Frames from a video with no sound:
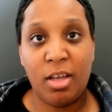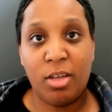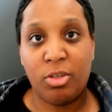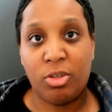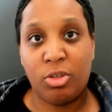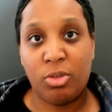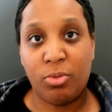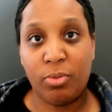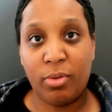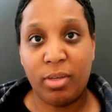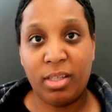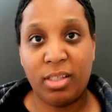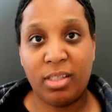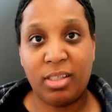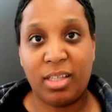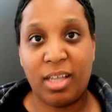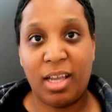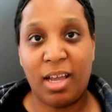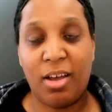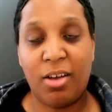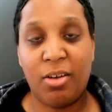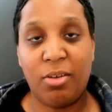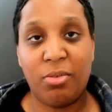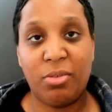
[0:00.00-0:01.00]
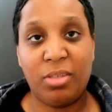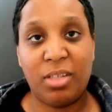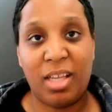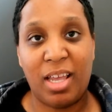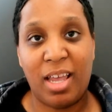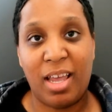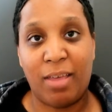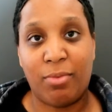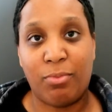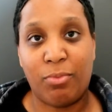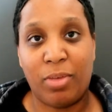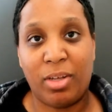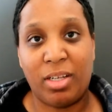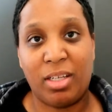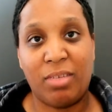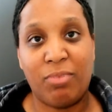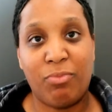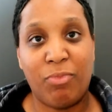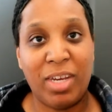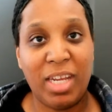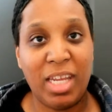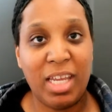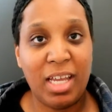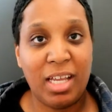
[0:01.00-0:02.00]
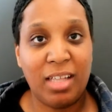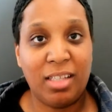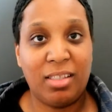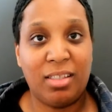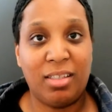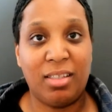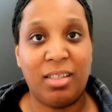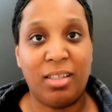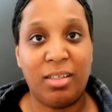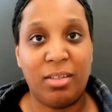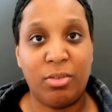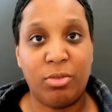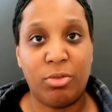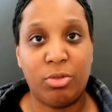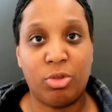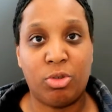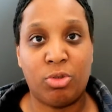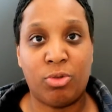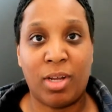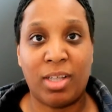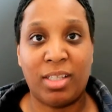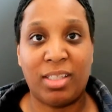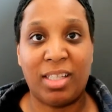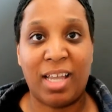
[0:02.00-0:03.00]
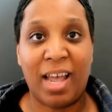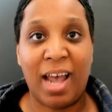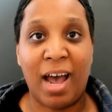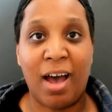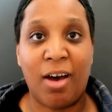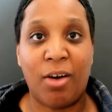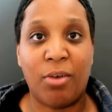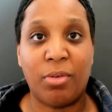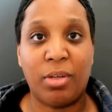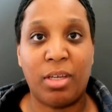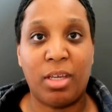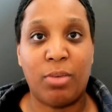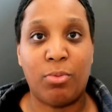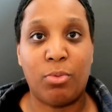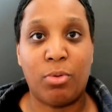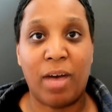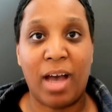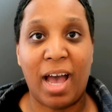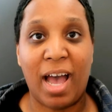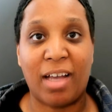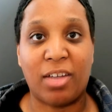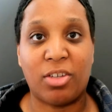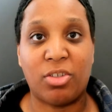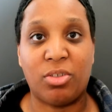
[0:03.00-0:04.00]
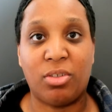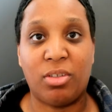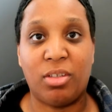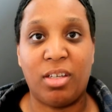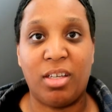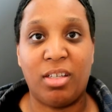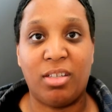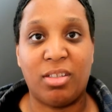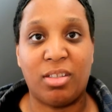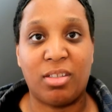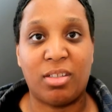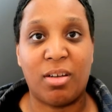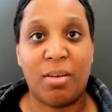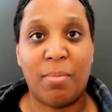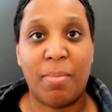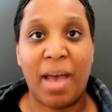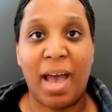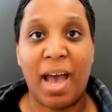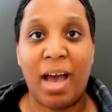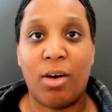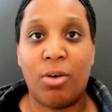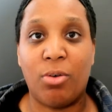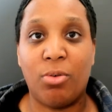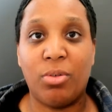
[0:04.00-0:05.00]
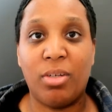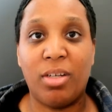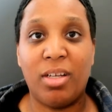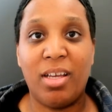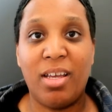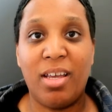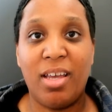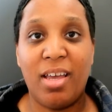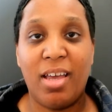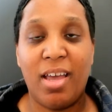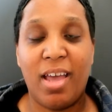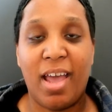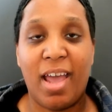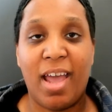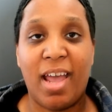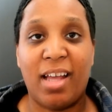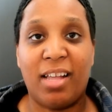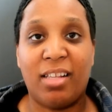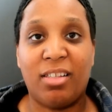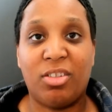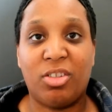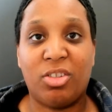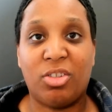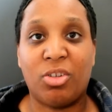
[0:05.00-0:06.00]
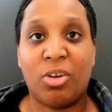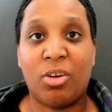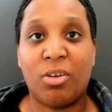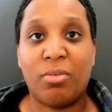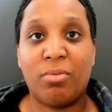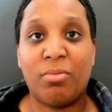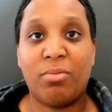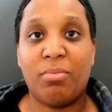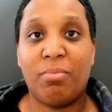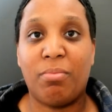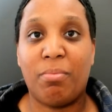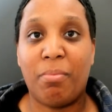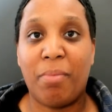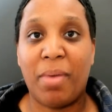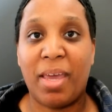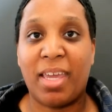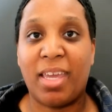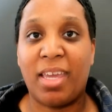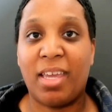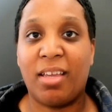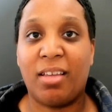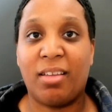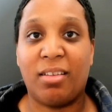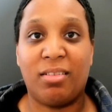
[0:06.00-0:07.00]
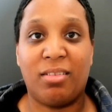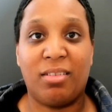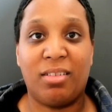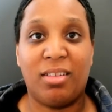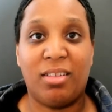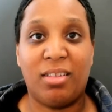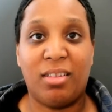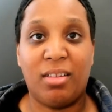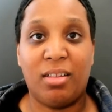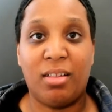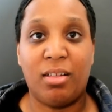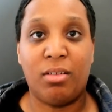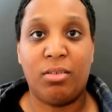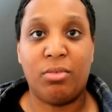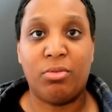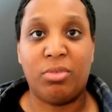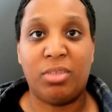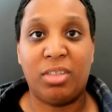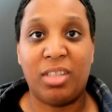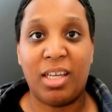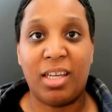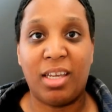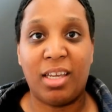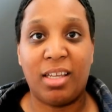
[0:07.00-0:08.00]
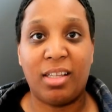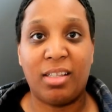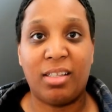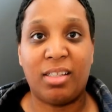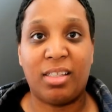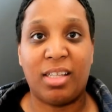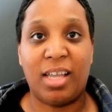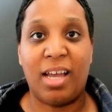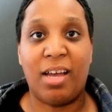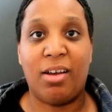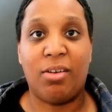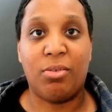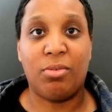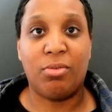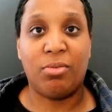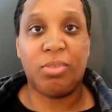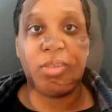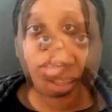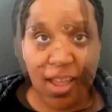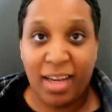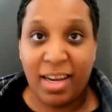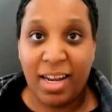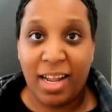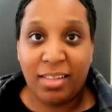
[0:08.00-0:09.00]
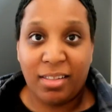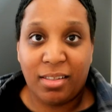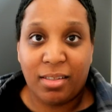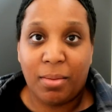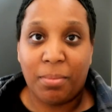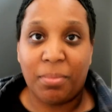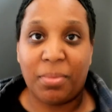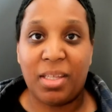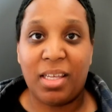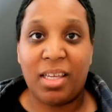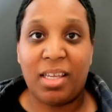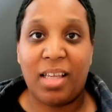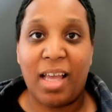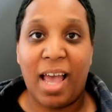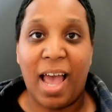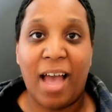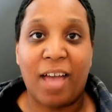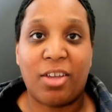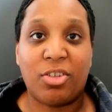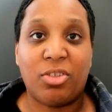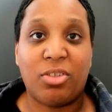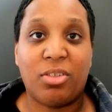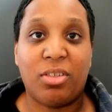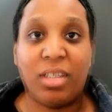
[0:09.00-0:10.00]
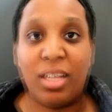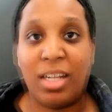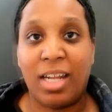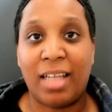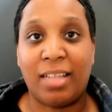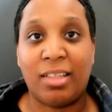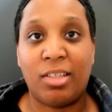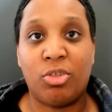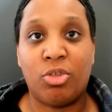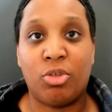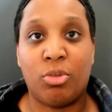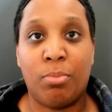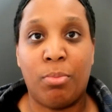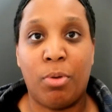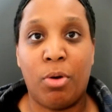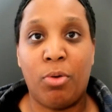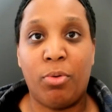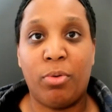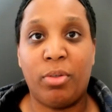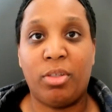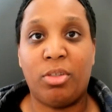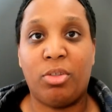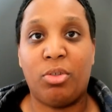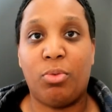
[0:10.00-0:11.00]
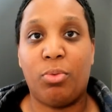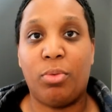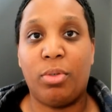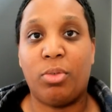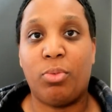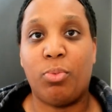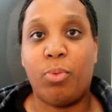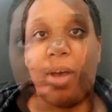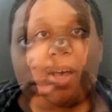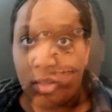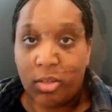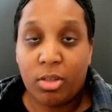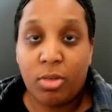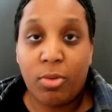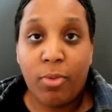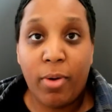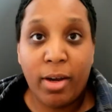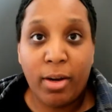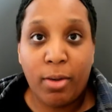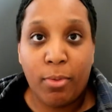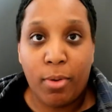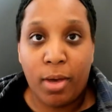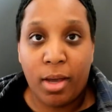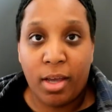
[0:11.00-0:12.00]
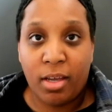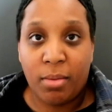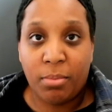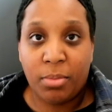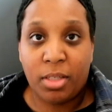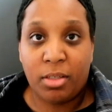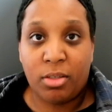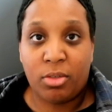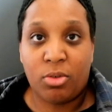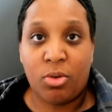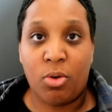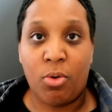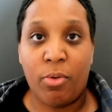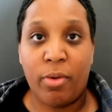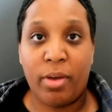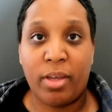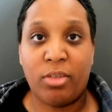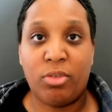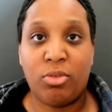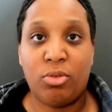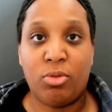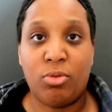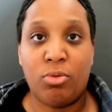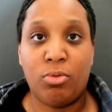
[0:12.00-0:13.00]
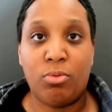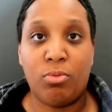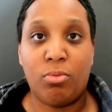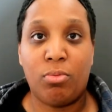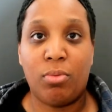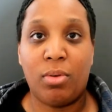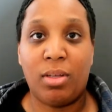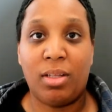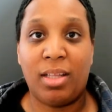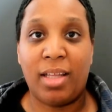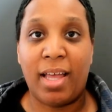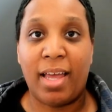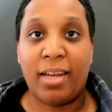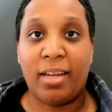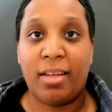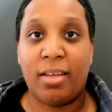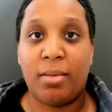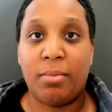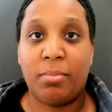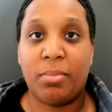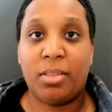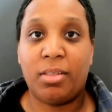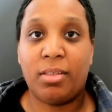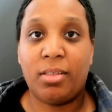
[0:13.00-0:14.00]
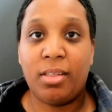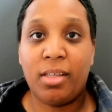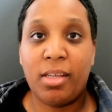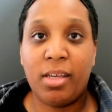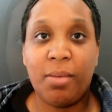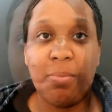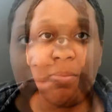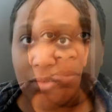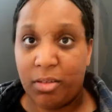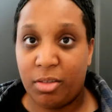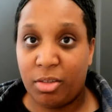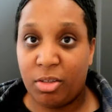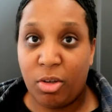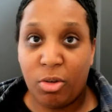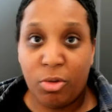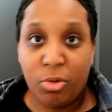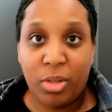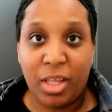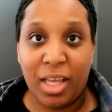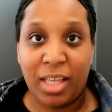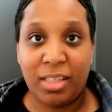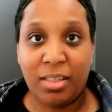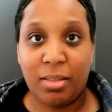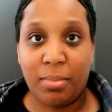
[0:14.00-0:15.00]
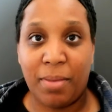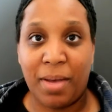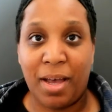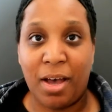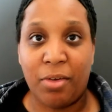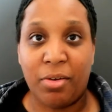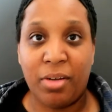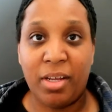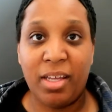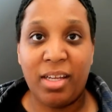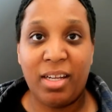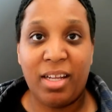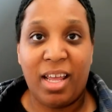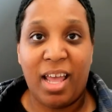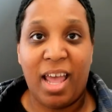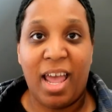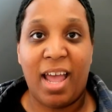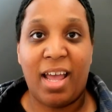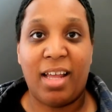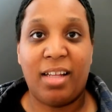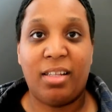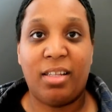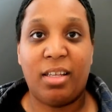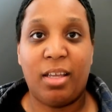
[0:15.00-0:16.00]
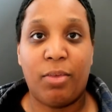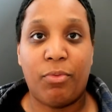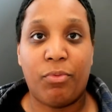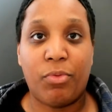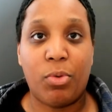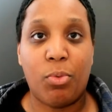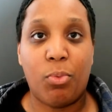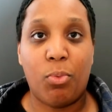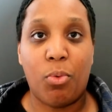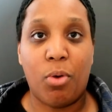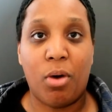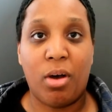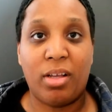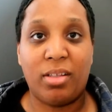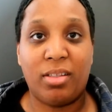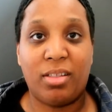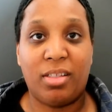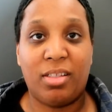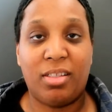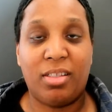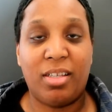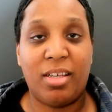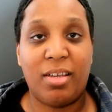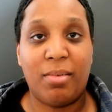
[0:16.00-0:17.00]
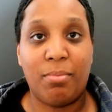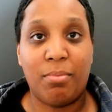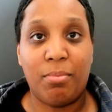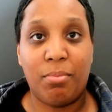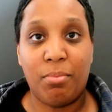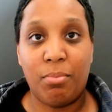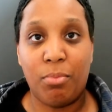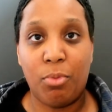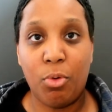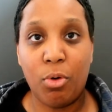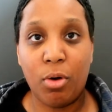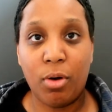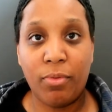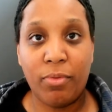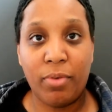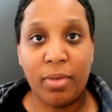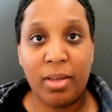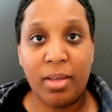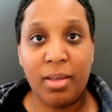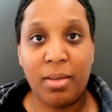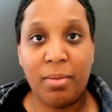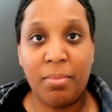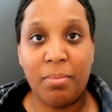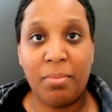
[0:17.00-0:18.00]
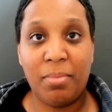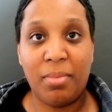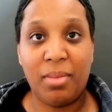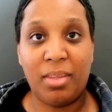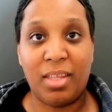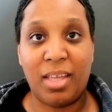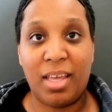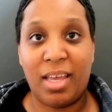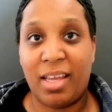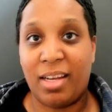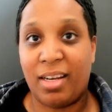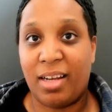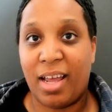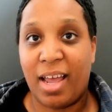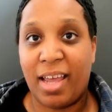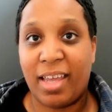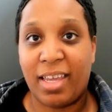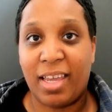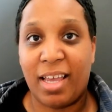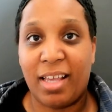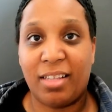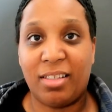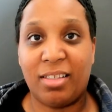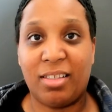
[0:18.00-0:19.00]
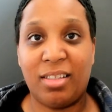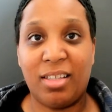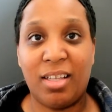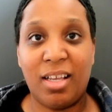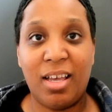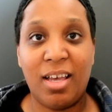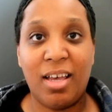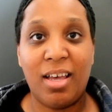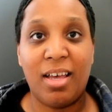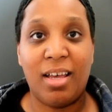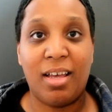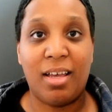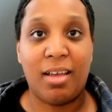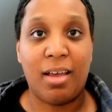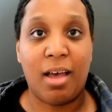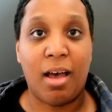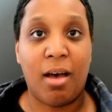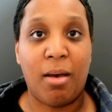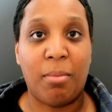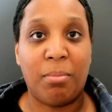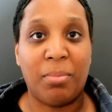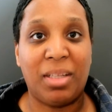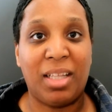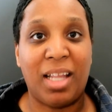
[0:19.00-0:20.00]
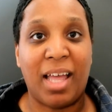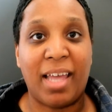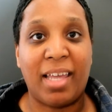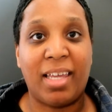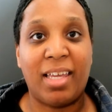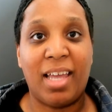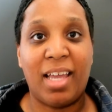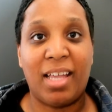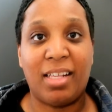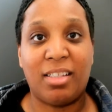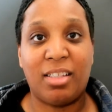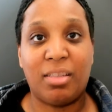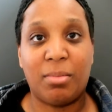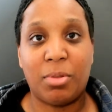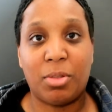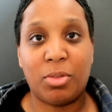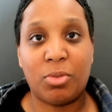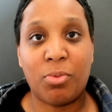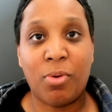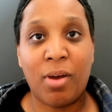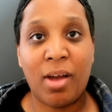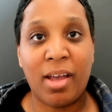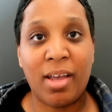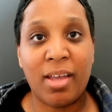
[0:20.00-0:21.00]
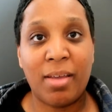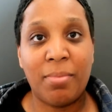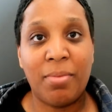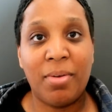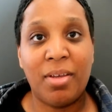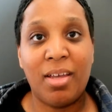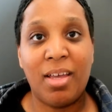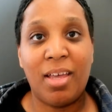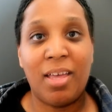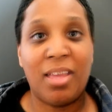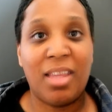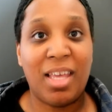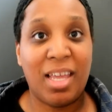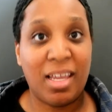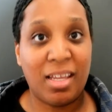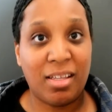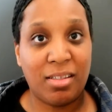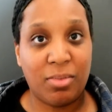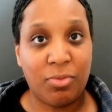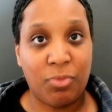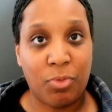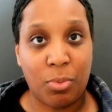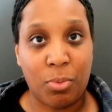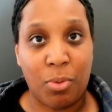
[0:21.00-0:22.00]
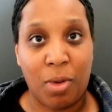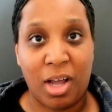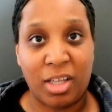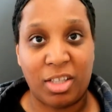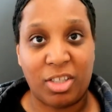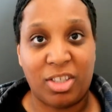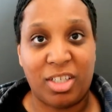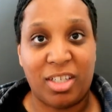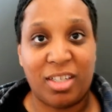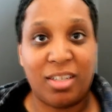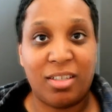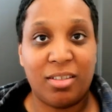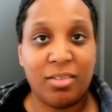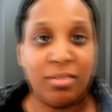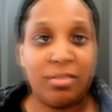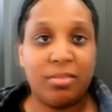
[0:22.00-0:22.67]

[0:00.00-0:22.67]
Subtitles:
chewing sounds, and when he gets a little stressed out, he will actually just come out and start making little digging sounds, and that's something actually that the jerboas do as well. So anyway, I'm just going to let him sleep. So that's about it, and if you want to see more of him, then I guess like and subscribe. Thanks for watching.